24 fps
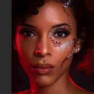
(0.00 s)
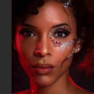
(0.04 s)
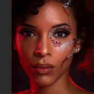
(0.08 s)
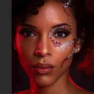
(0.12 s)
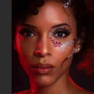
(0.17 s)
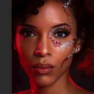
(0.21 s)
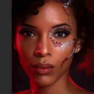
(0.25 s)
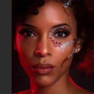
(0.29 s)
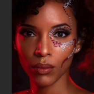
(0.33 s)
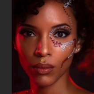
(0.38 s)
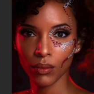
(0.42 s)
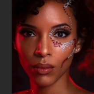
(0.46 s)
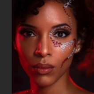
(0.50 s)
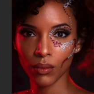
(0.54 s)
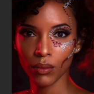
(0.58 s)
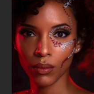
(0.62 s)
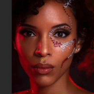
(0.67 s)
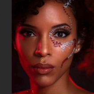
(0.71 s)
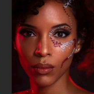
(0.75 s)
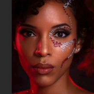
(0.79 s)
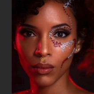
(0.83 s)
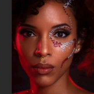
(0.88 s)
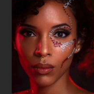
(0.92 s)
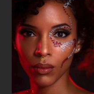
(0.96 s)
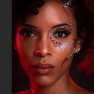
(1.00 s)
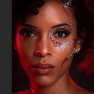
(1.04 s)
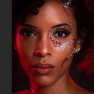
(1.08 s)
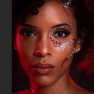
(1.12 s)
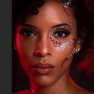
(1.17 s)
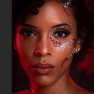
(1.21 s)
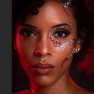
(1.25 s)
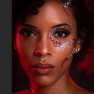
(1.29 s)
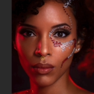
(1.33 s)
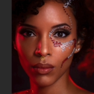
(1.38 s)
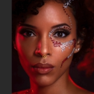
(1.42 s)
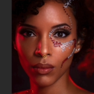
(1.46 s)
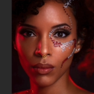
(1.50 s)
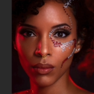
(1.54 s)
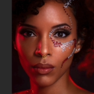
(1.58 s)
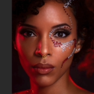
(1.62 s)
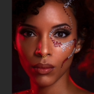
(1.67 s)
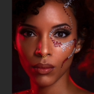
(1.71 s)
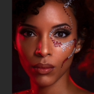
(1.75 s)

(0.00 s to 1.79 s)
No one is speaking in this clip.